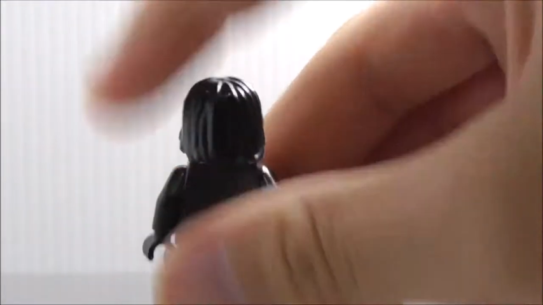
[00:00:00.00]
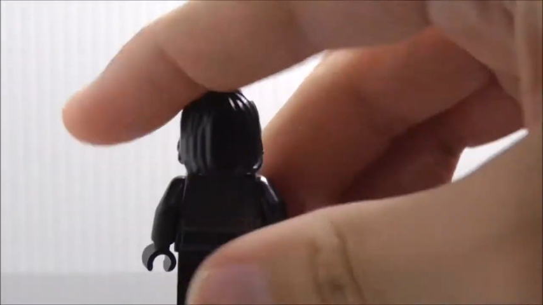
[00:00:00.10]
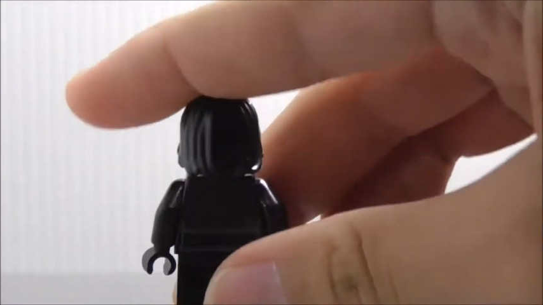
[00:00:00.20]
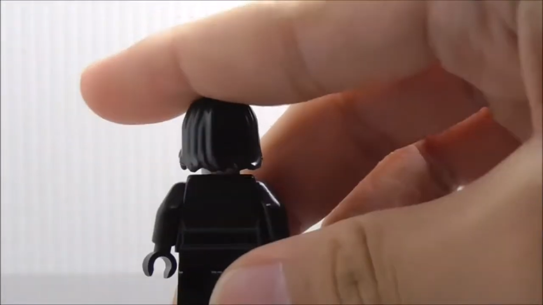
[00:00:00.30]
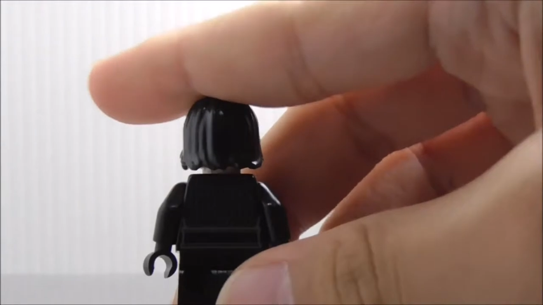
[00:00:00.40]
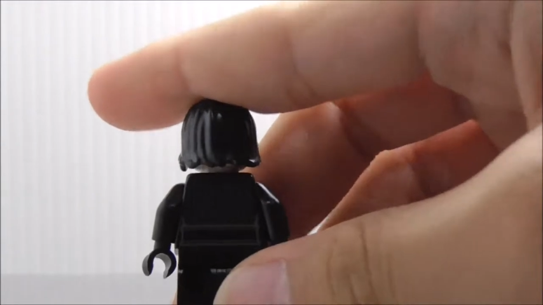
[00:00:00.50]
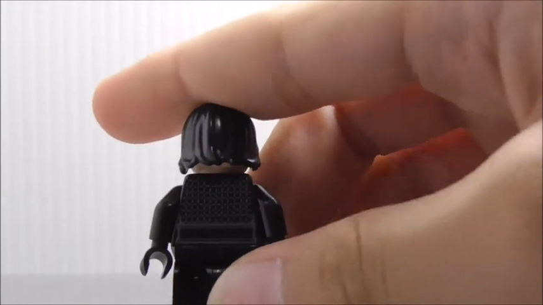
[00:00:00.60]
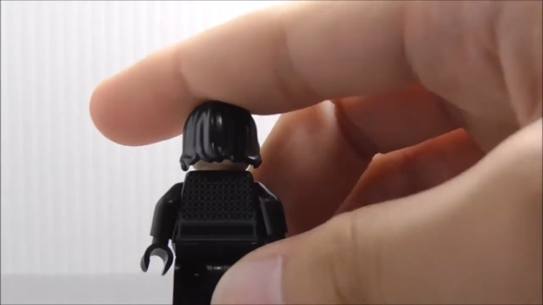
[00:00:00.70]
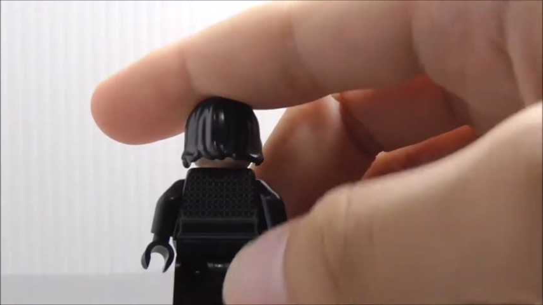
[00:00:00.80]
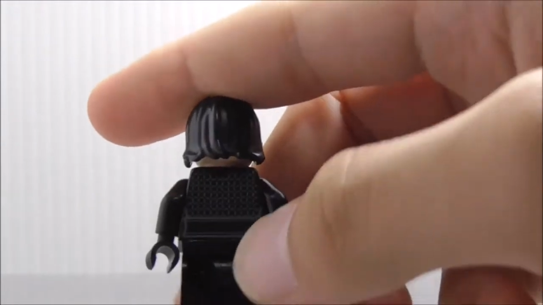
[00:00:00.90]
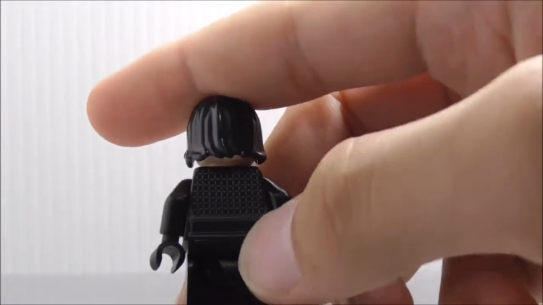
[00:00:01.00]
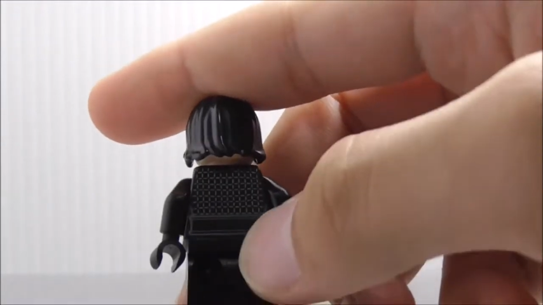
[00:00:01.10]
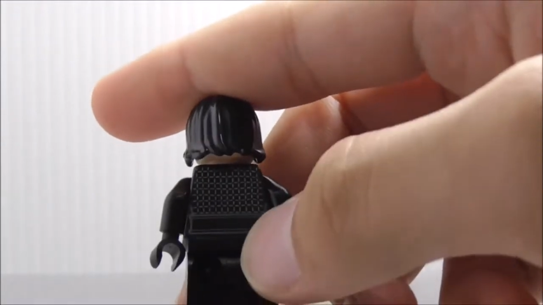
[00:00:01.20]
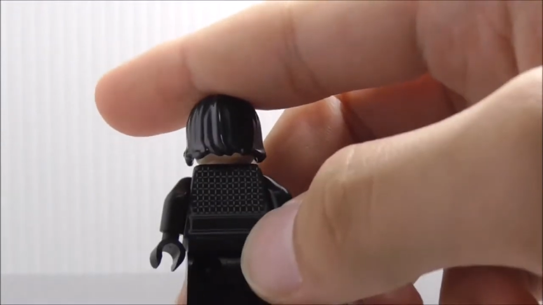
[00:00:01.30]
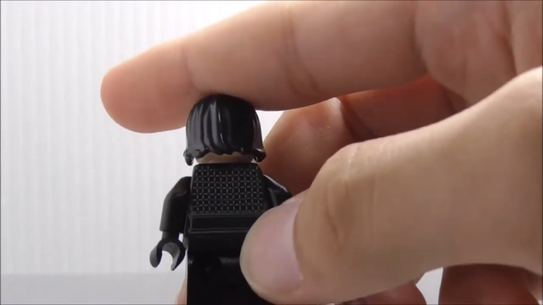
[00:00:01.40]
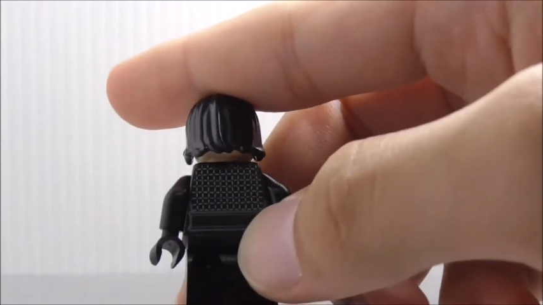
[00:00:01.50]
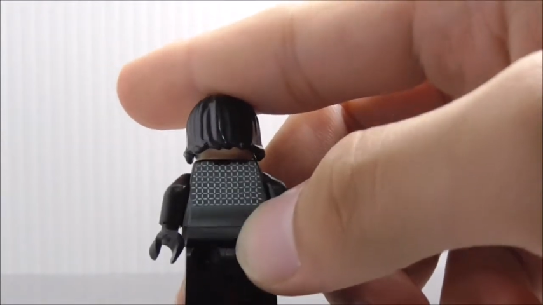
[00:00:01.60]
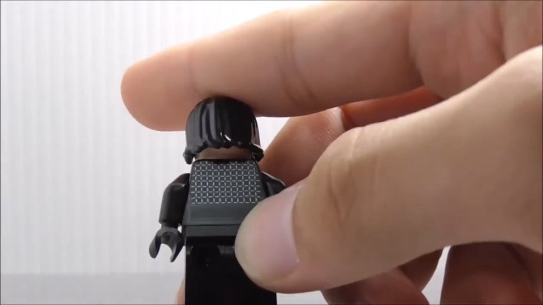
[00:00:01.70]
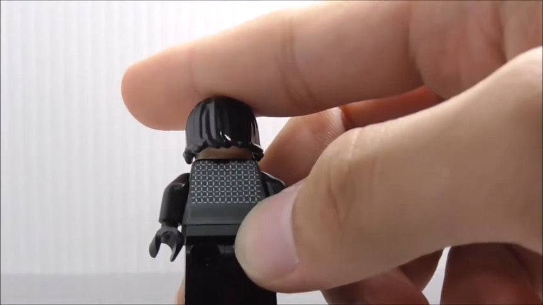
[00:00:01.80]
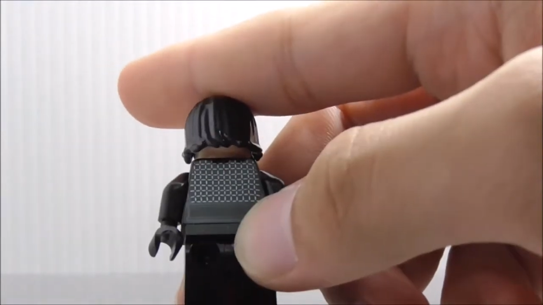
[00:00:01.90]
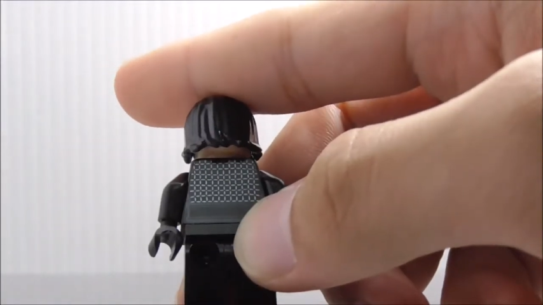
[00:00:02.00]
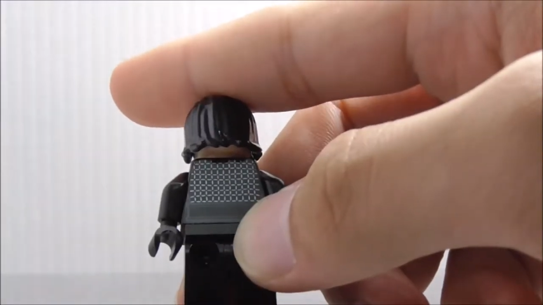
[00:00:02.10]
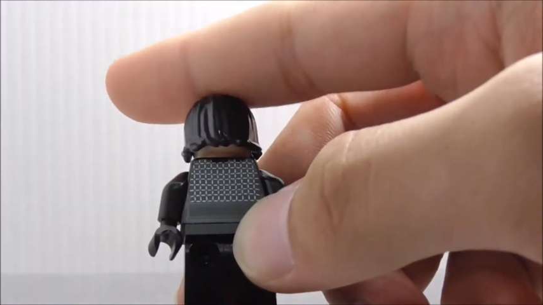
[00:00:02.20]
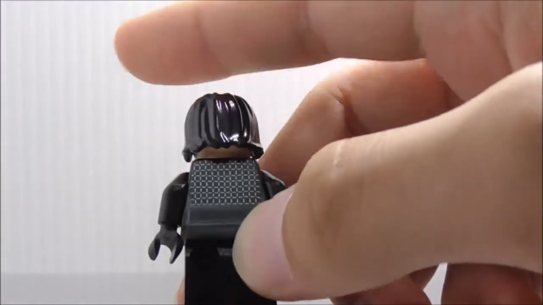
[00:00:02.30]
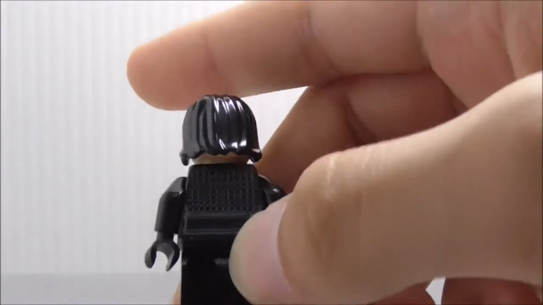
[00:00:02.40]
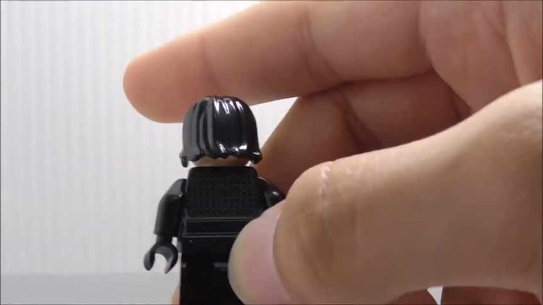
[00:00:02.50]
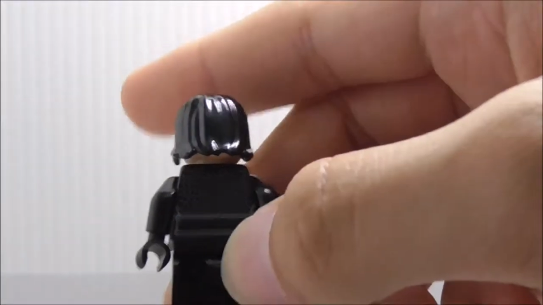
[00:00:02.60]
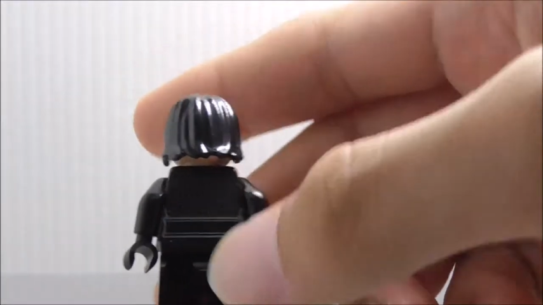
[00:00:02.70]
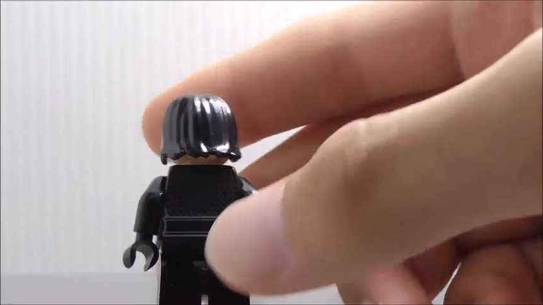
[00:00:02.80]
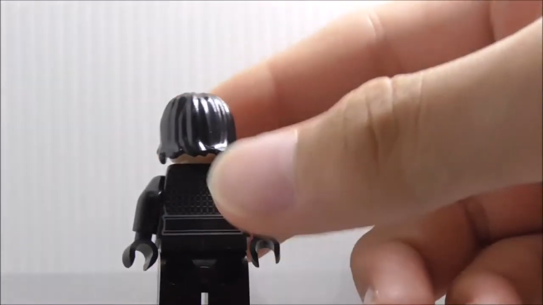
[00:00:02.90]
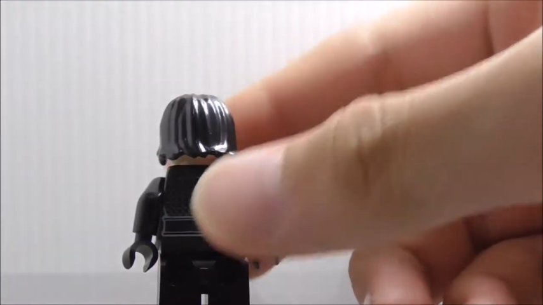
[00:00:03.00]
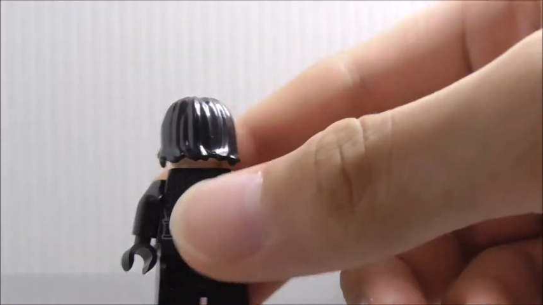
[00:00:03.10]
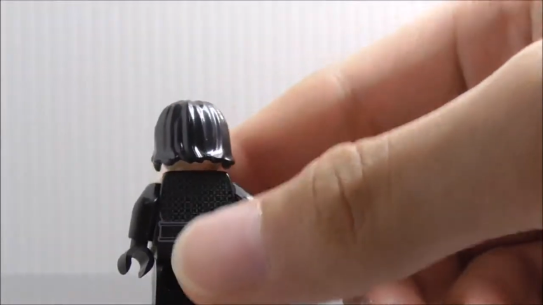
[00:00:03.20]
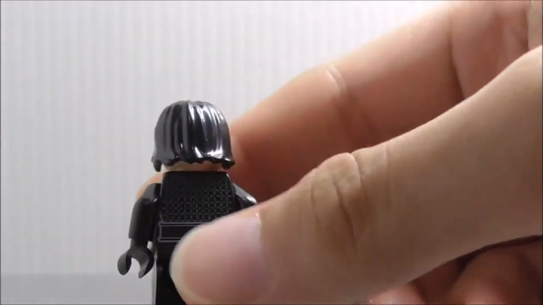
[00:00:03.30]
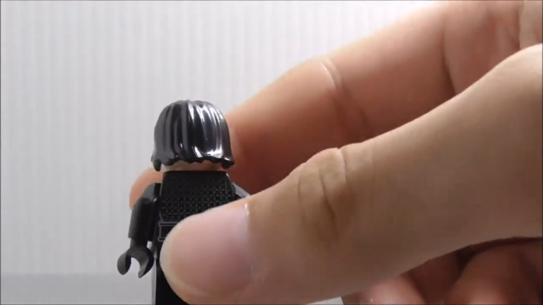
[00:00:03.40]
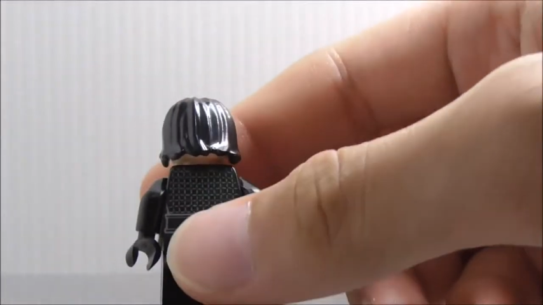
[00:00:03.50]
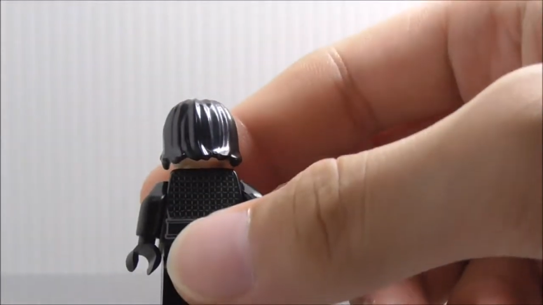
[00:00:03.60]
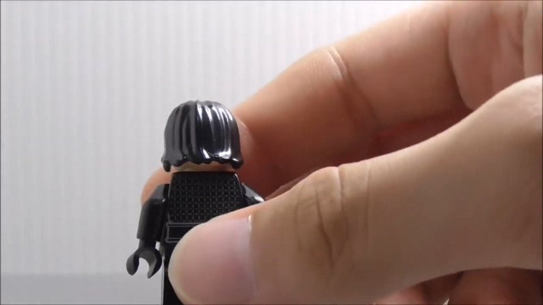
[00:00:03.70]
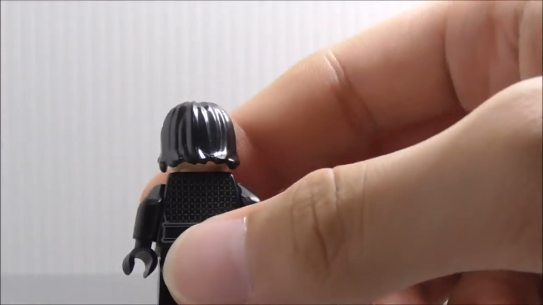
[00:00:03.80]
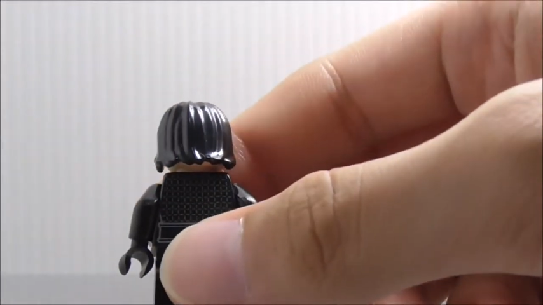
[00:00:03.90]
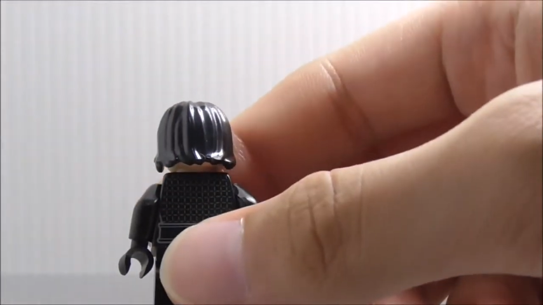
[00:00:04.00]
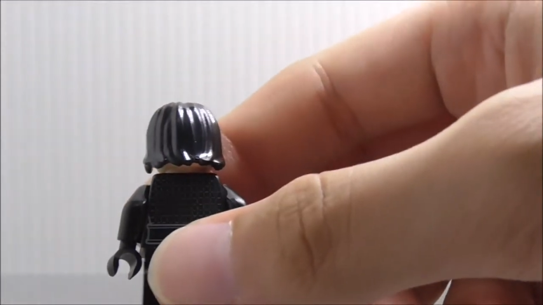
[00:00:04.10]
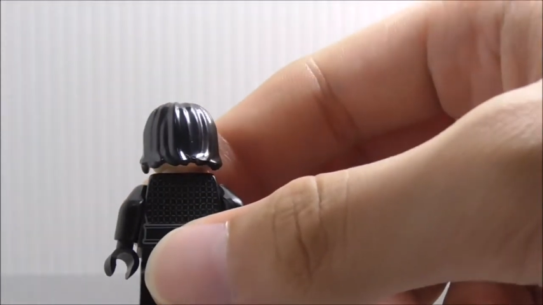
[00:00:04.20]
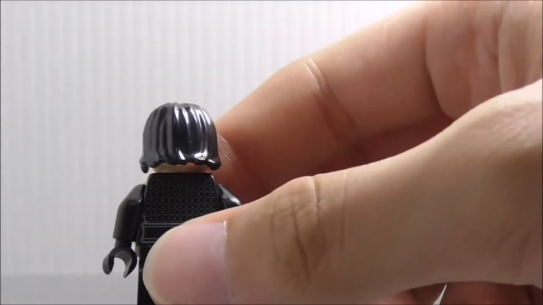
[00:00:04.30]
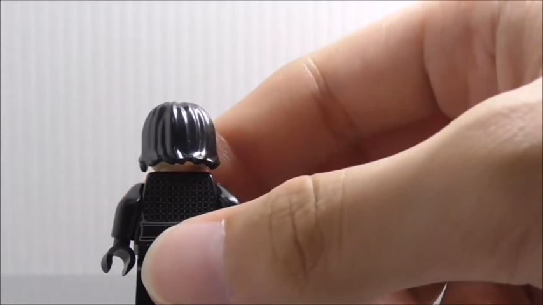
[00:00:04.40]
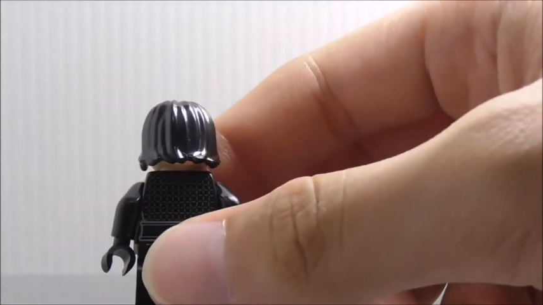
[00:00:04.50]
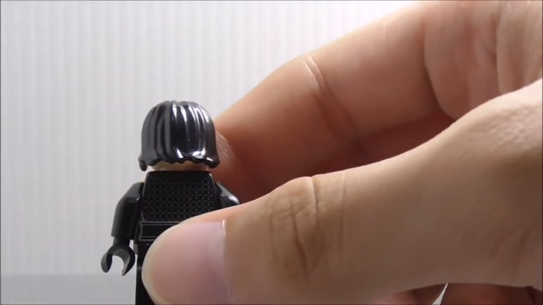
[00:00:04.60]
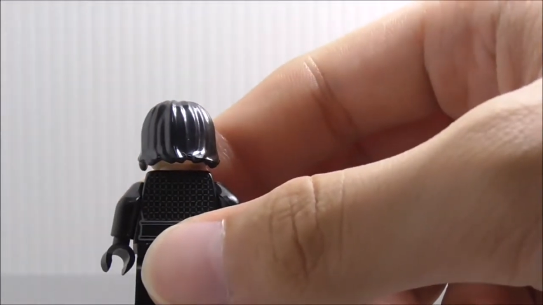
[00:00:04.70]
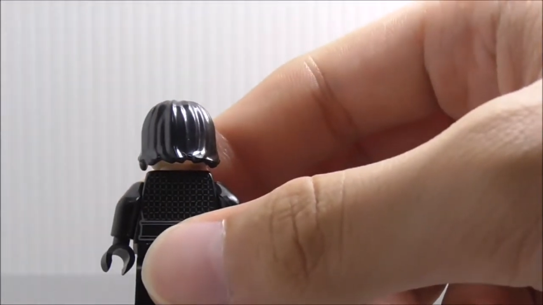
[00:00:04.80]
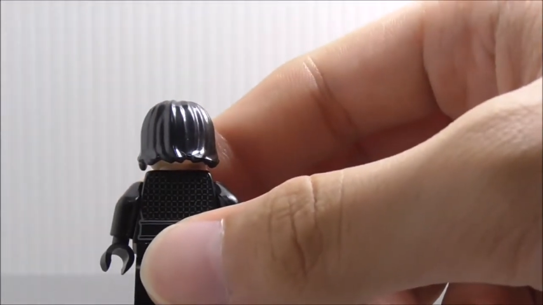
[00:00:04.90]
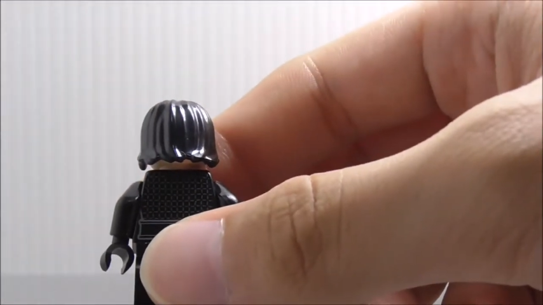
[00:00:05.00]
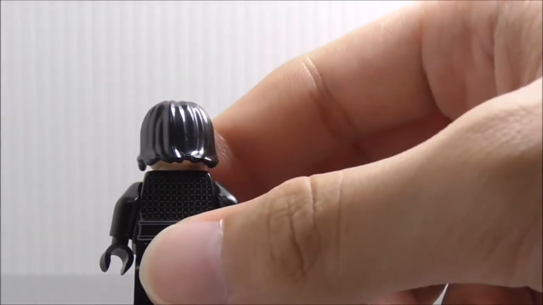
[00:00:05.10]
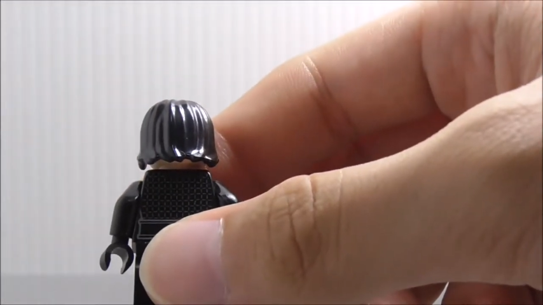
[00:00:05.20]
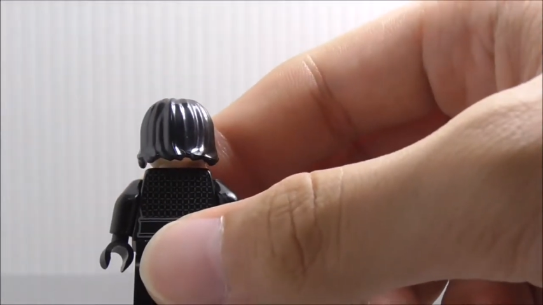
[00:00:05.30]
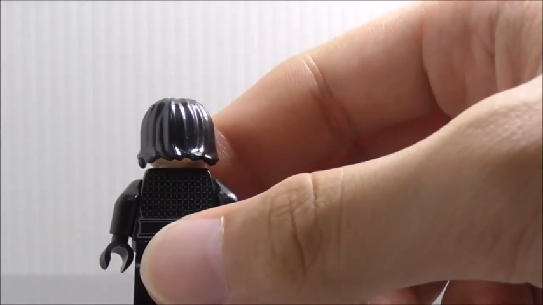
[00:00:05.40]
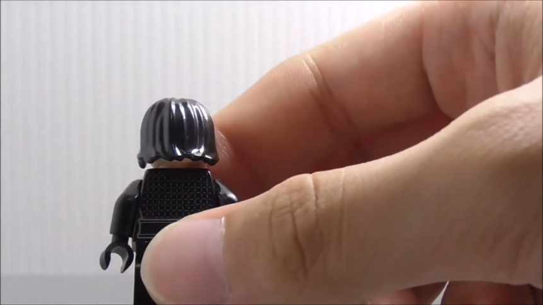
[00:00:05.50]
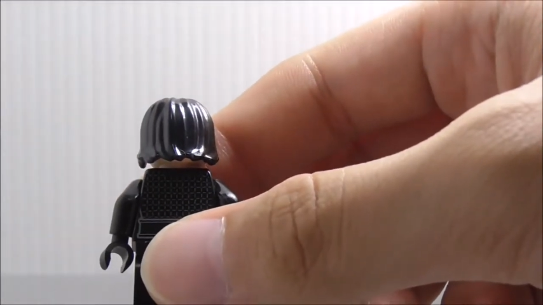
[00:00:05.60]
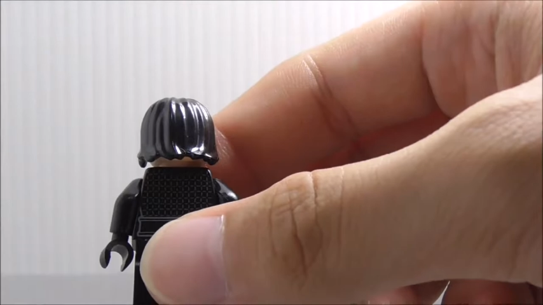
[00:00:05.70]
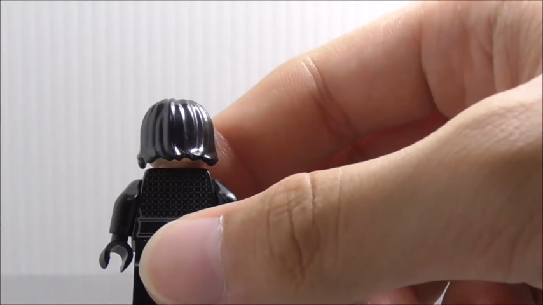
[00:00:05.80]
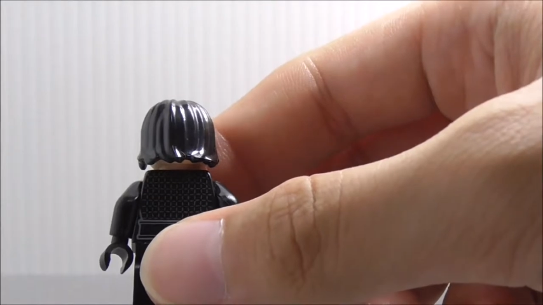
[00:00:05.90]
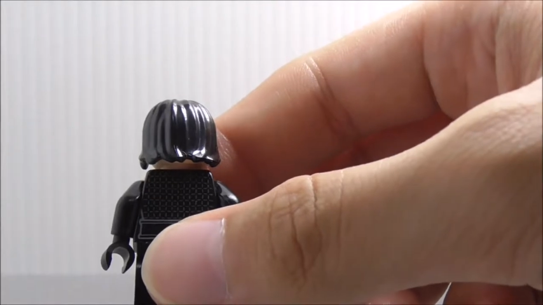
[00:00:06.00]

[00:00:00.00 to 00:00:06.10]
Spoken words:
[unreadable: no face in view]